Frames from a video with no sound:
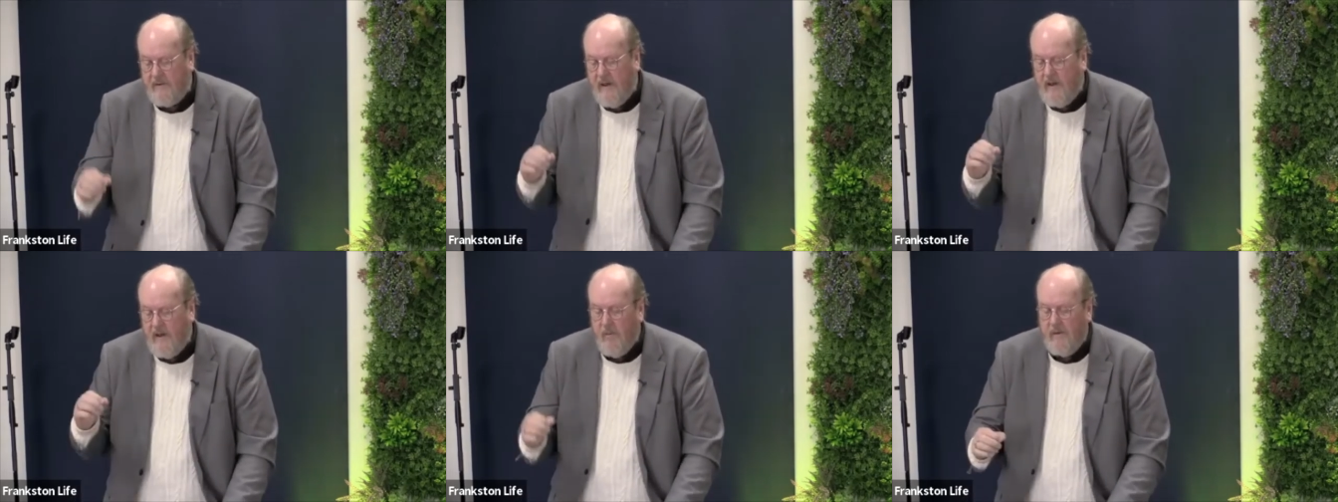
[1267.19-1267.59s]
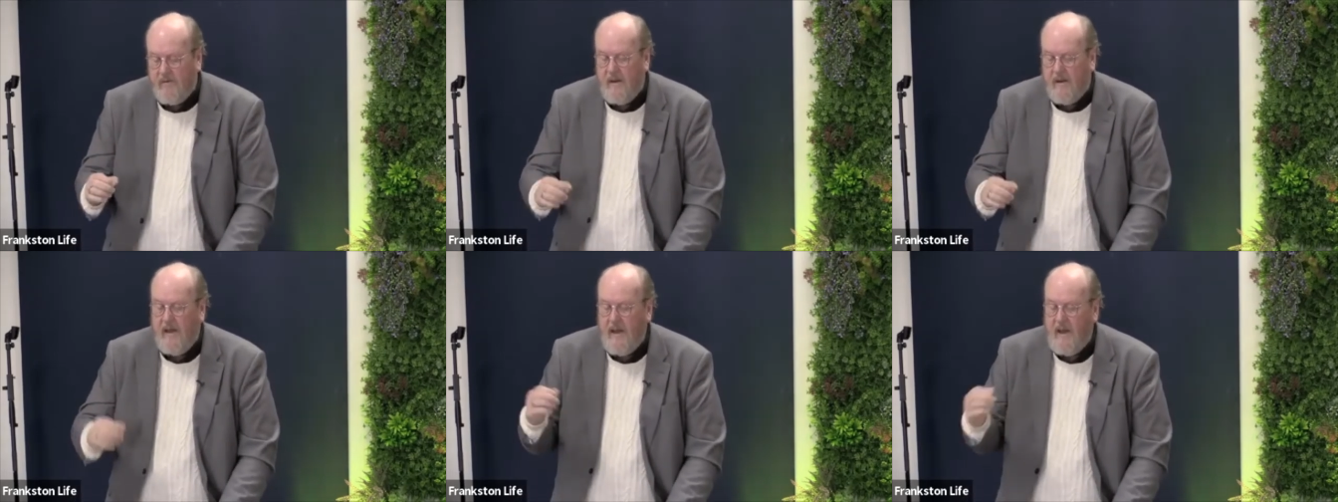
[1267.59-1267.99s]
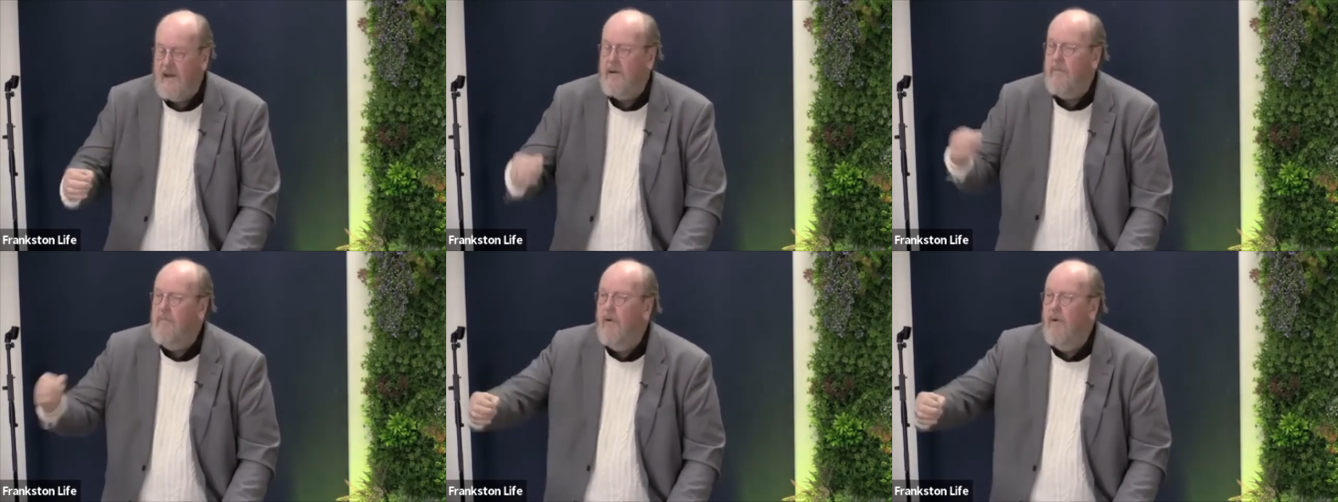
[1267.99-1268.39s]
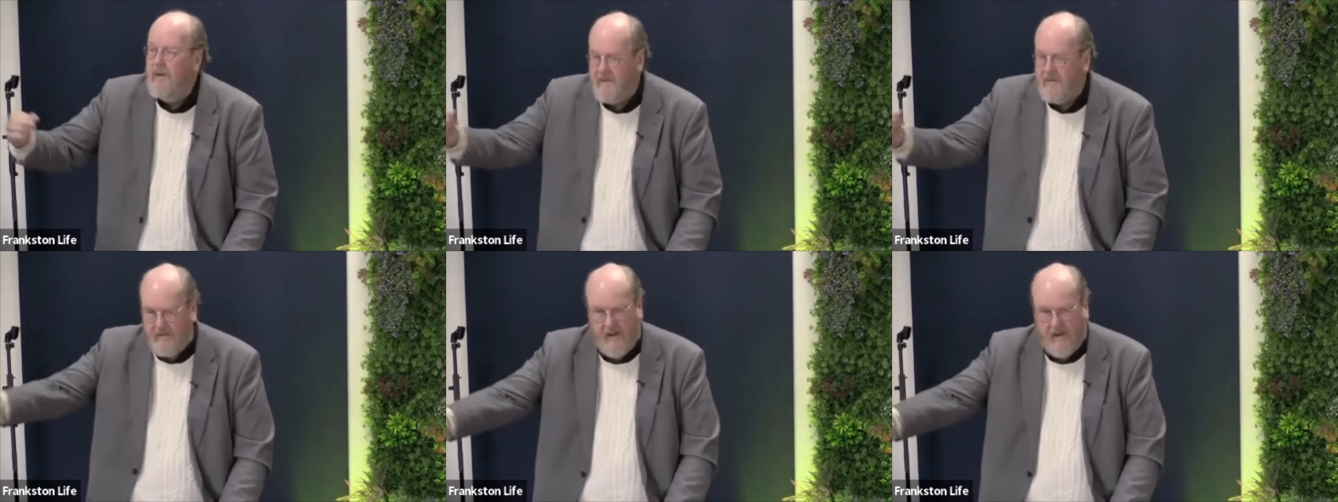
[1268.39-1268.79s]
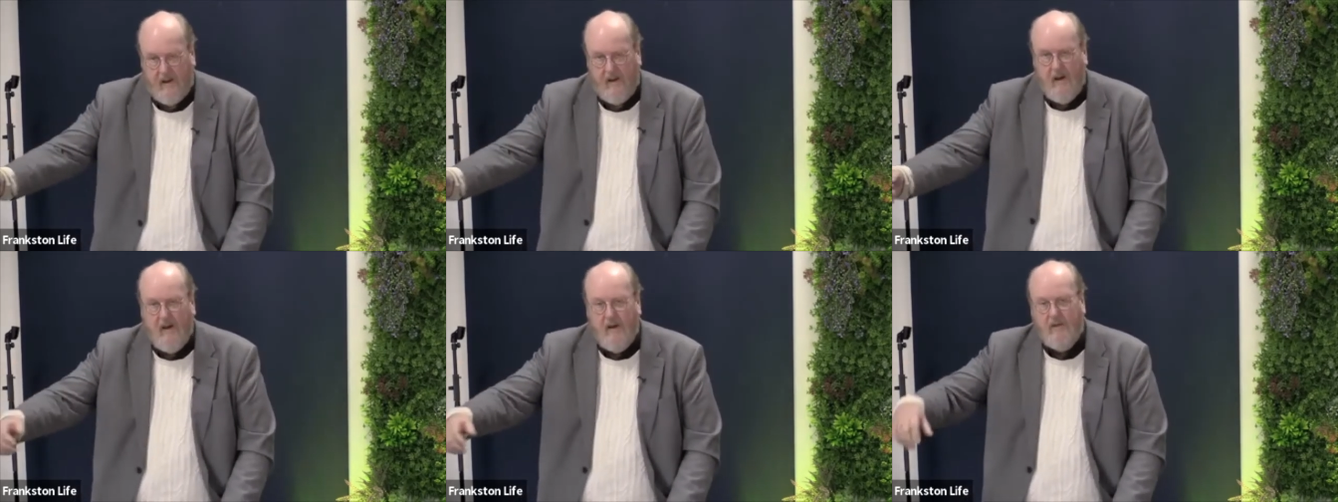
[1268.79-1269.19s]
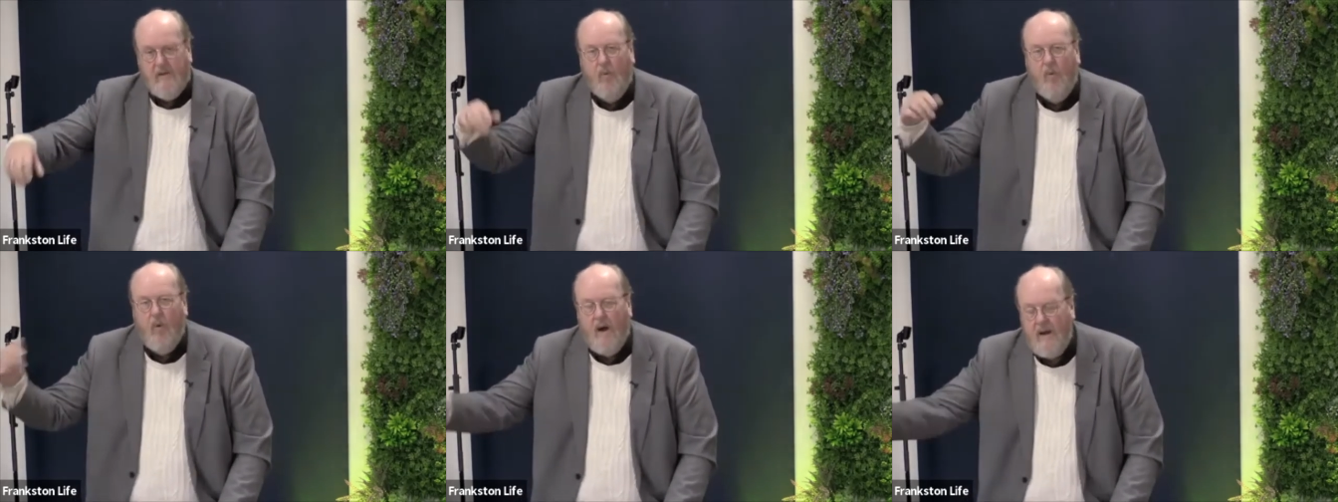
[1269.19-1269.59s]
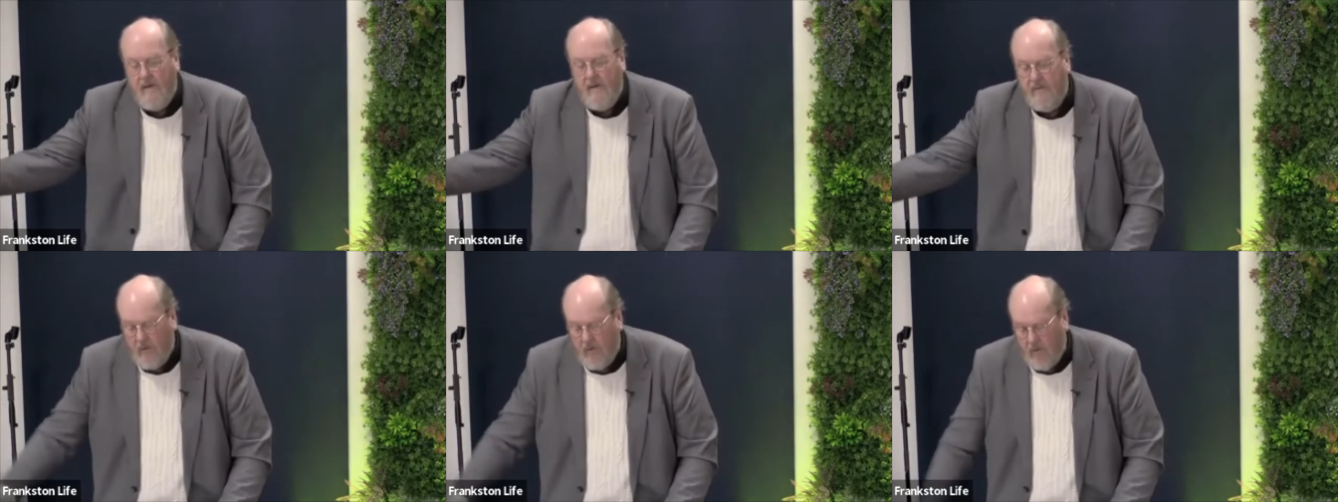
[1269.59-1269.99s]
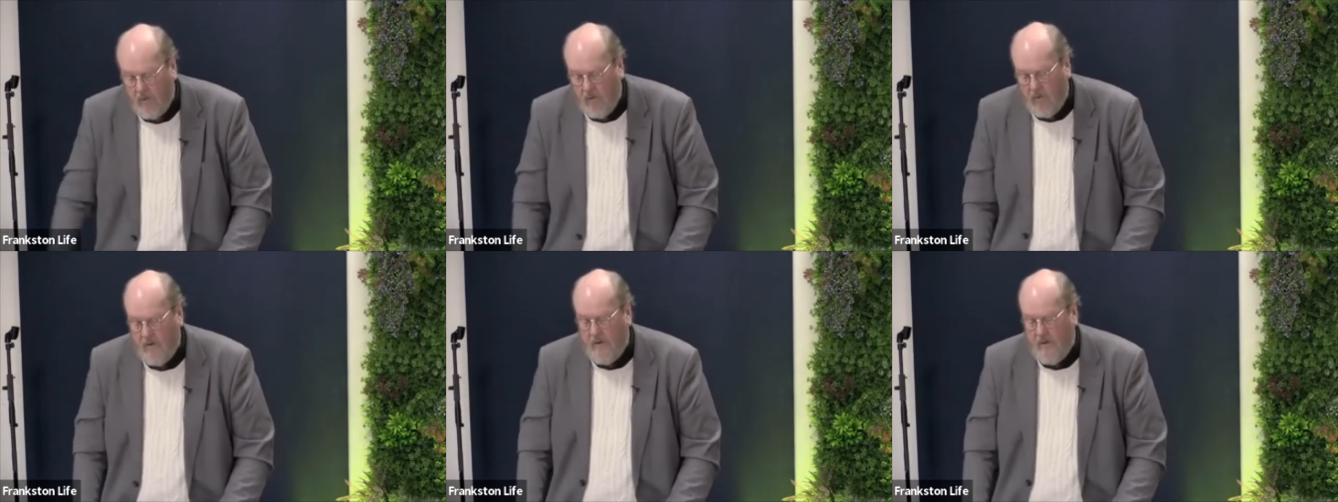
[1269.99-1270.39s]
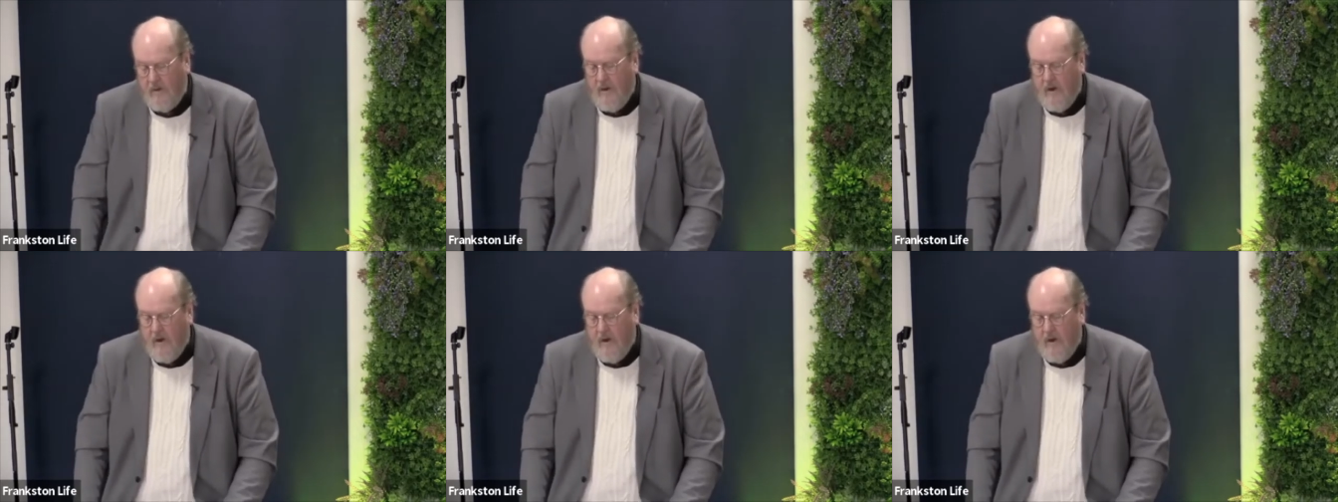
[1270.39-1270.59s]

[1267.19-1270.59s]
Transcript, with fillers: He was to Hadamosa, the way of the Lord,